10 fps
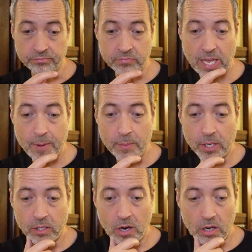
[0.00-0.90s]
lemon
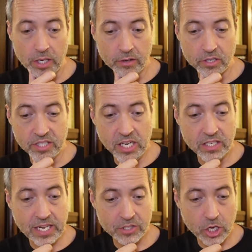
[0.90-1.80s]
butter, garlic, crostini.
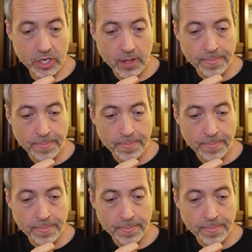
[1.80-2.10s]
Sounds good.